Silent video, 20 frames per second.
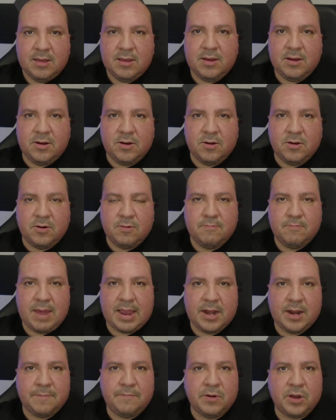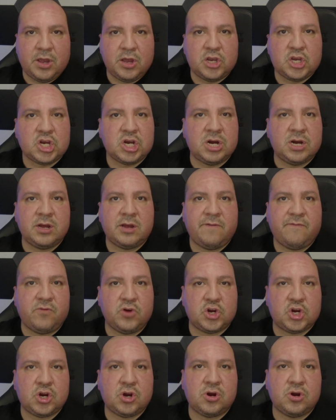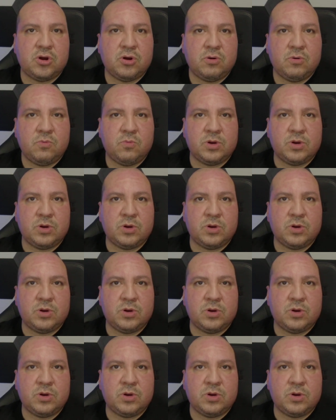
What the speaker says: made up a good chunk for sure,